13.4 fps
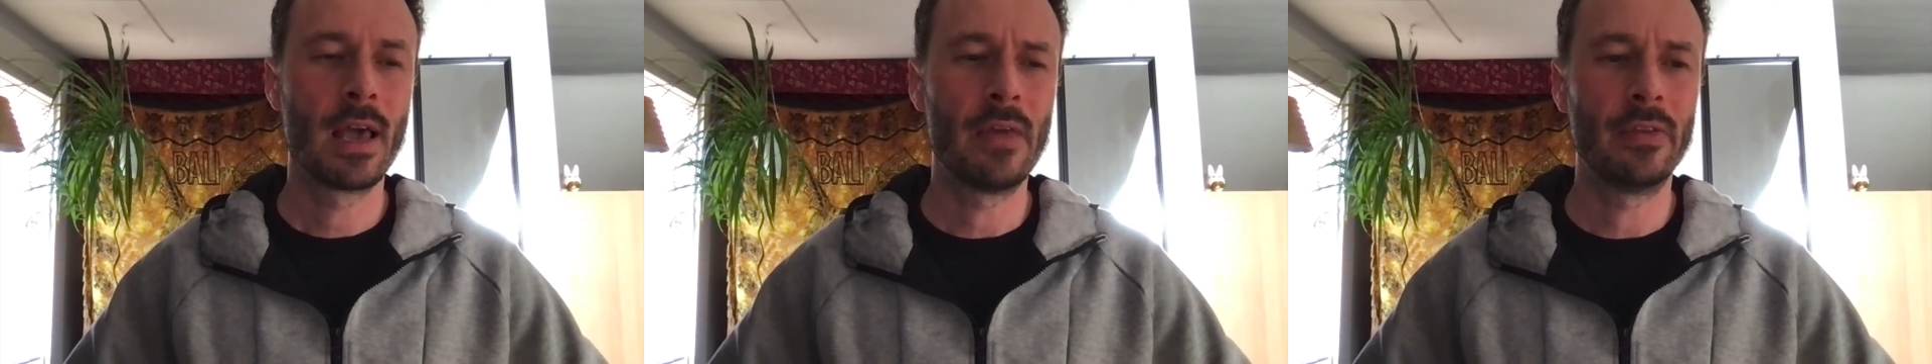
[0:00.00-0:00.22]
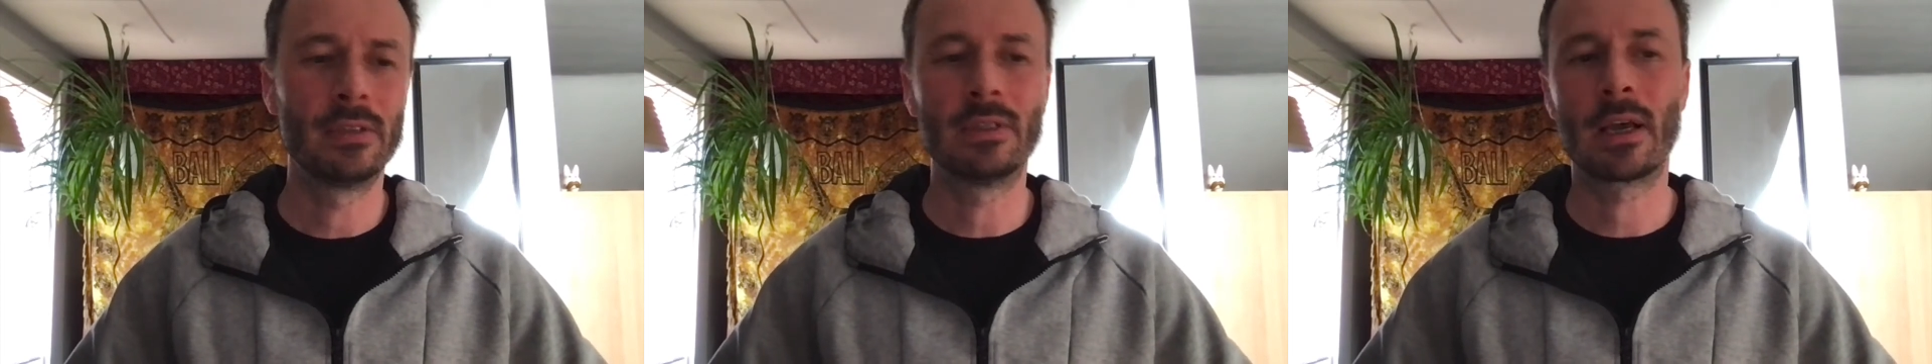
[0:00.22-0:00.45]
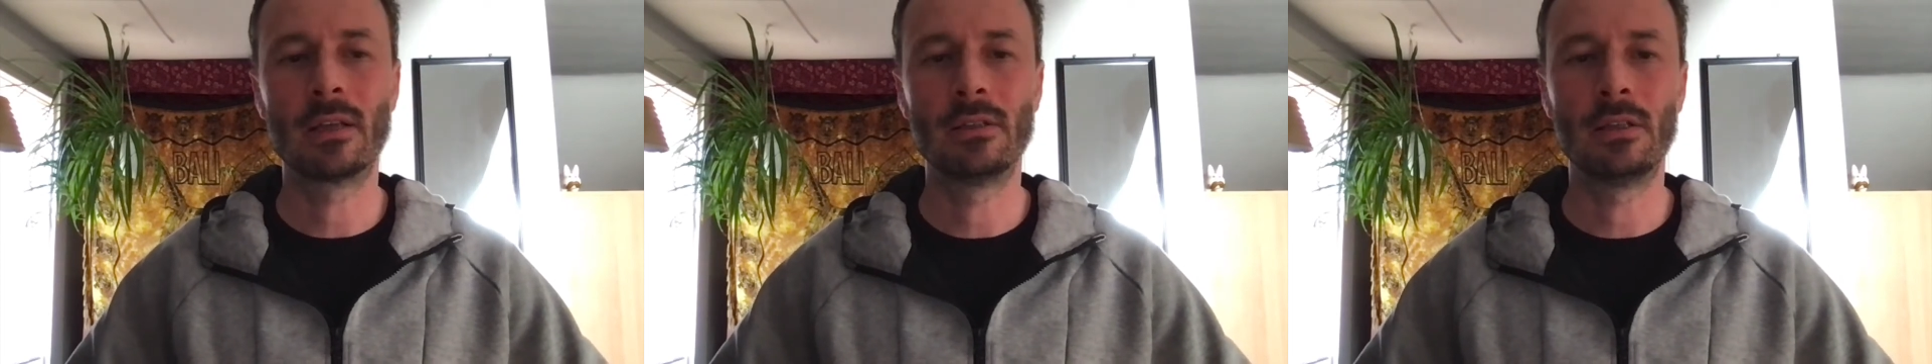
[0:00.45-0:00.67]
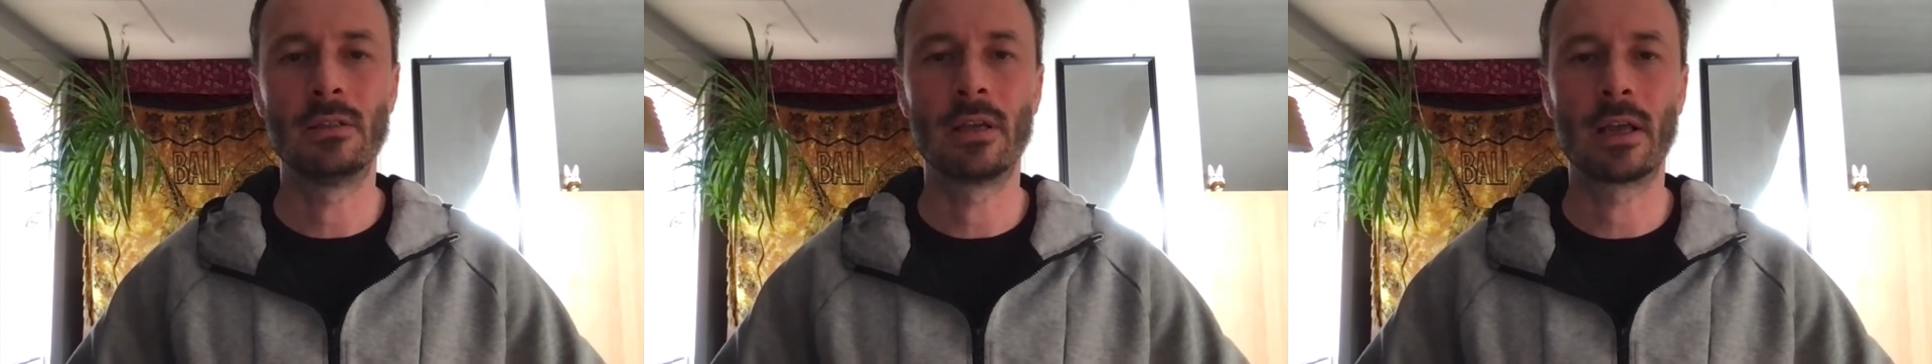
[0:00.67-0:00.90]
And the second
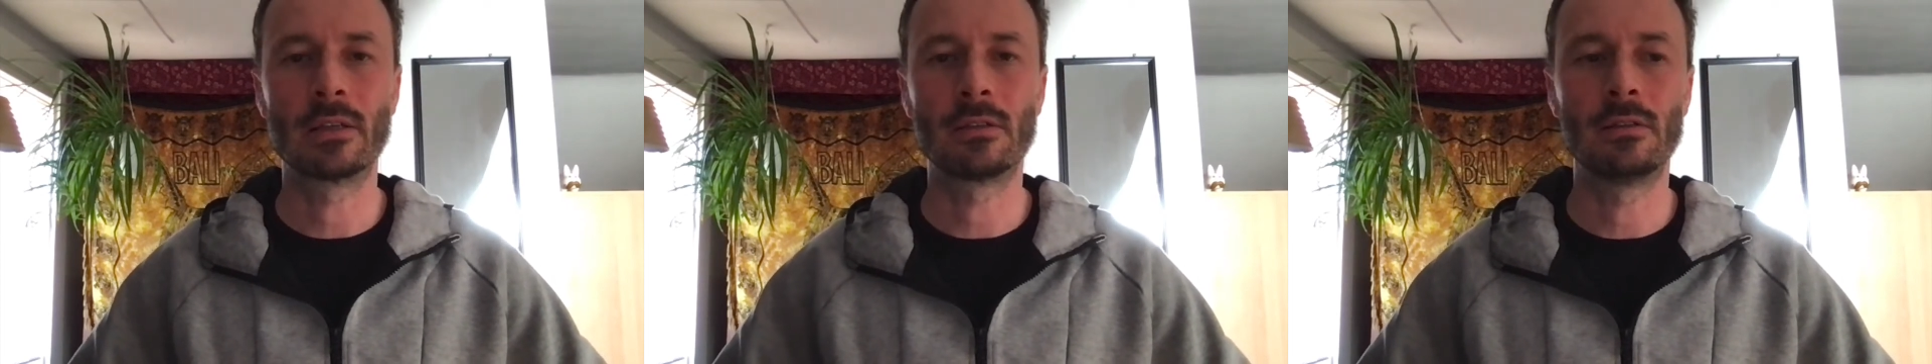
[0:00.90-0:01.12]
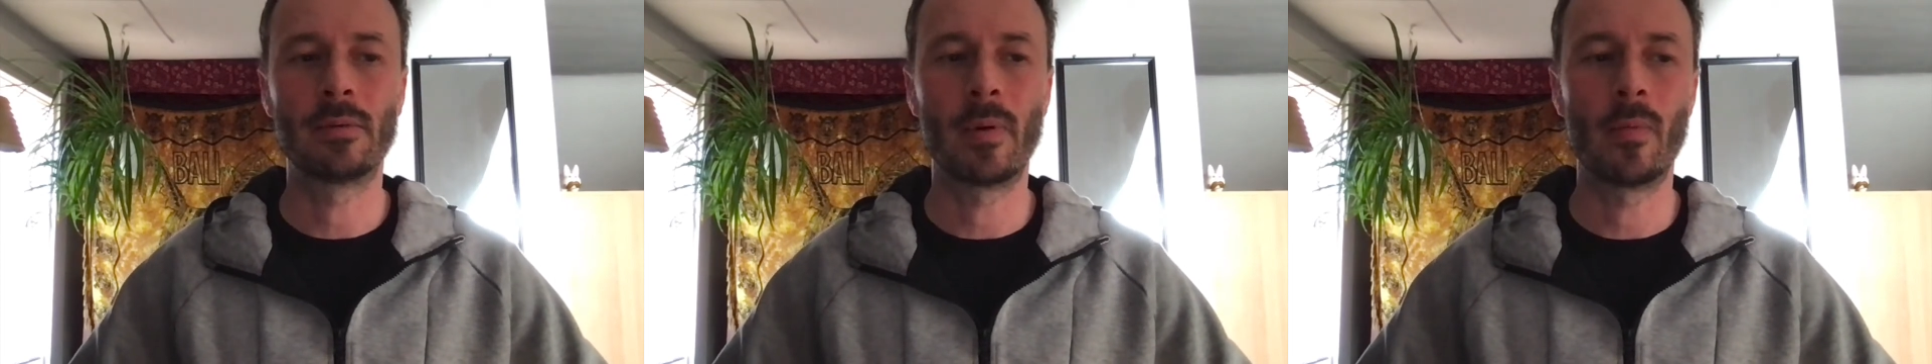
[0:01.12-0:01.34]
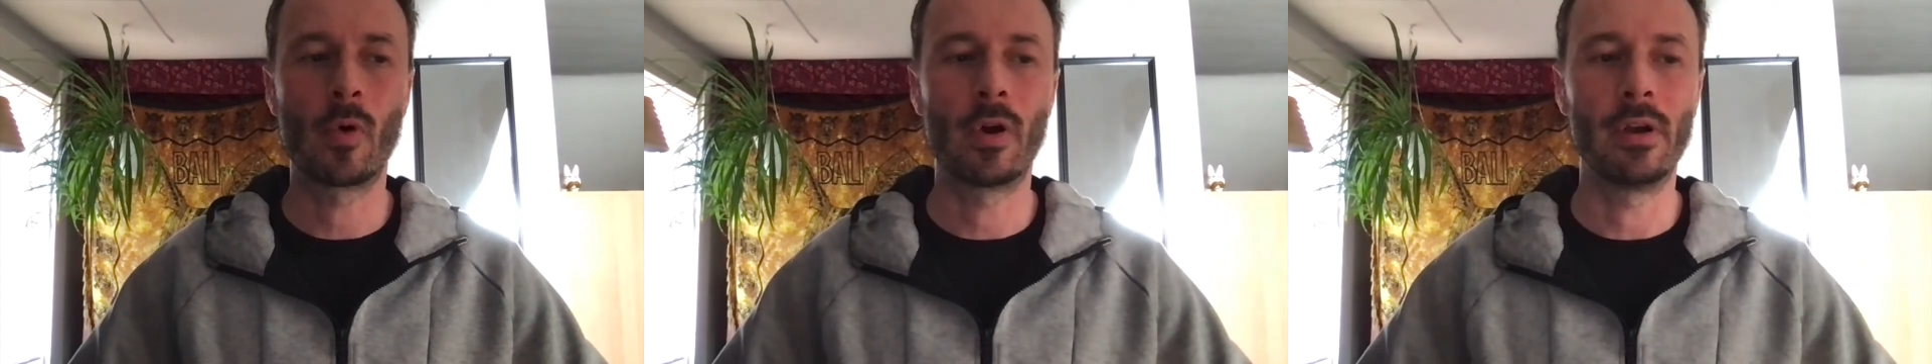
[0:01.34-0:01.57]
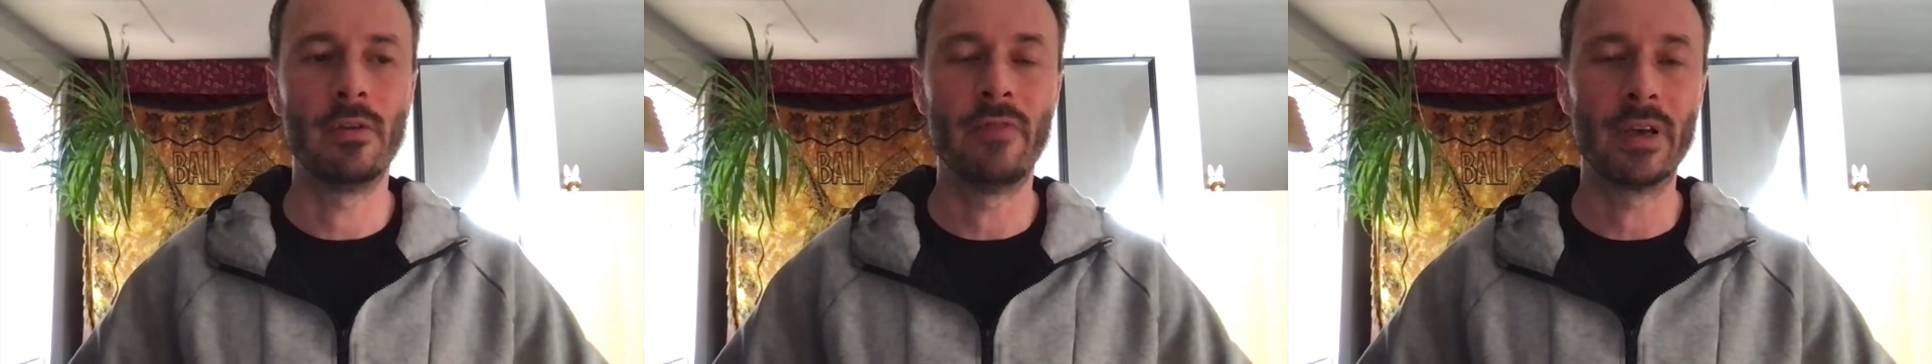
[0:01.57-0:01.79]
season gets a little bit
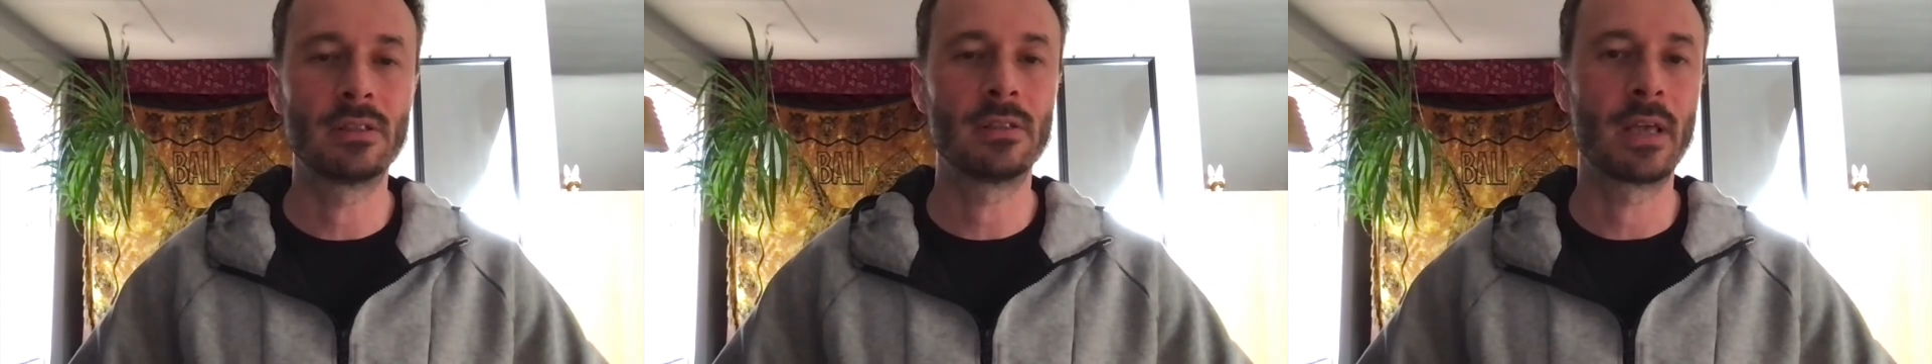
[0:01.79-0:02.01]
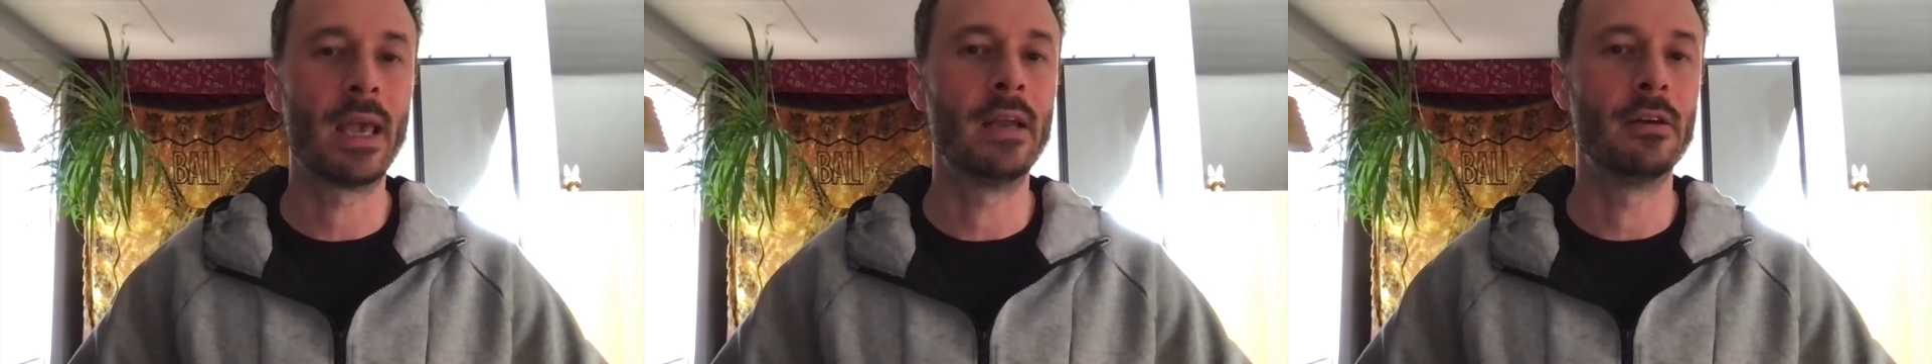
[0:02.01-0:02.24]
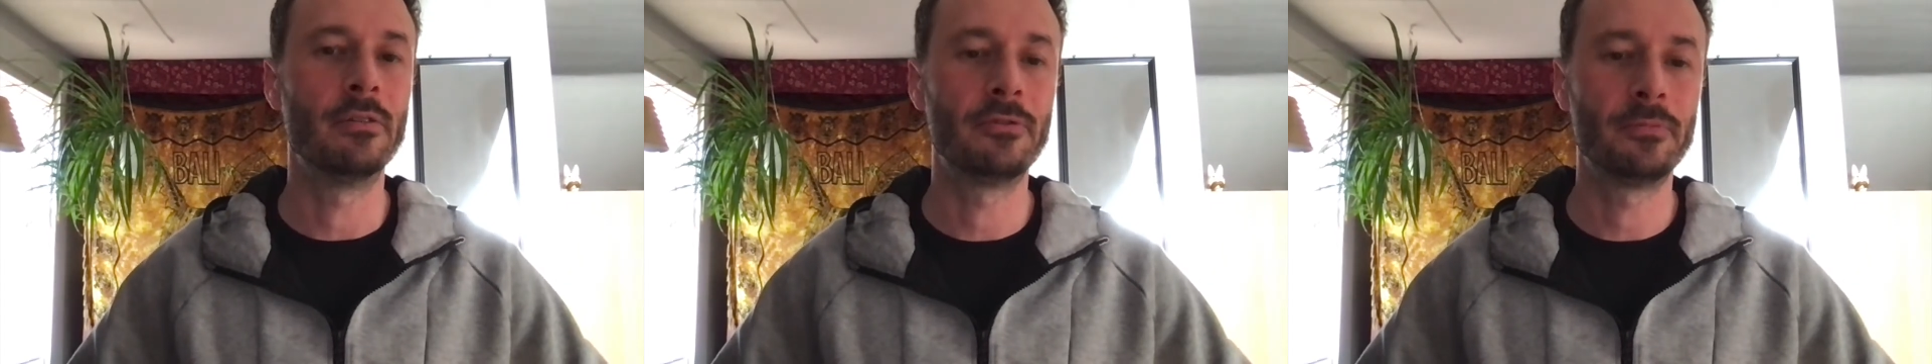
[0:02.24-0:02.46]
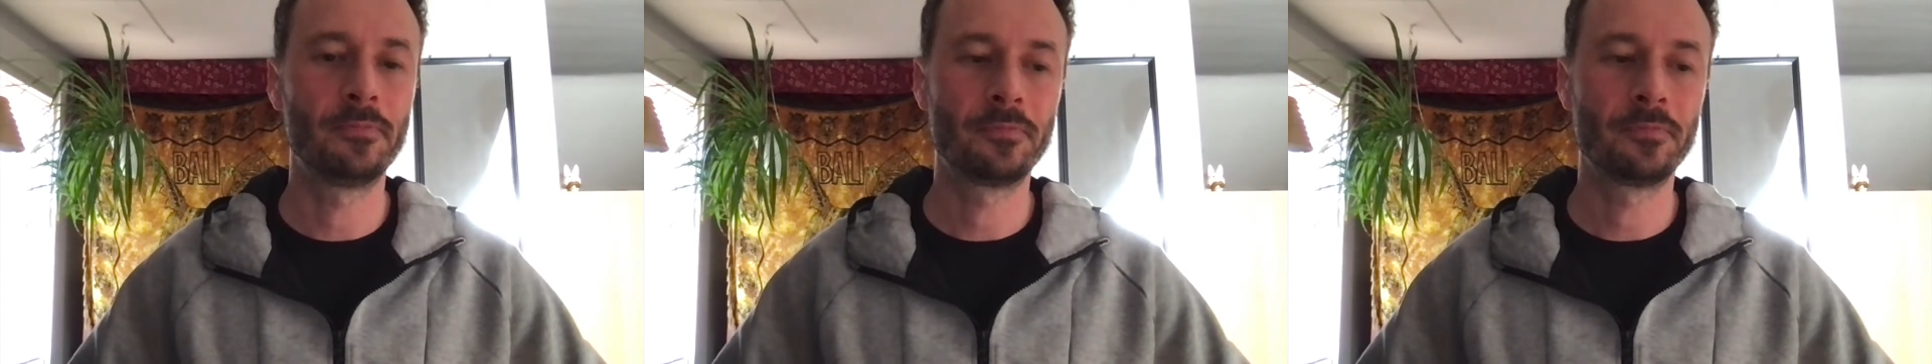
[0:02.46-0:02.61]
more investigative.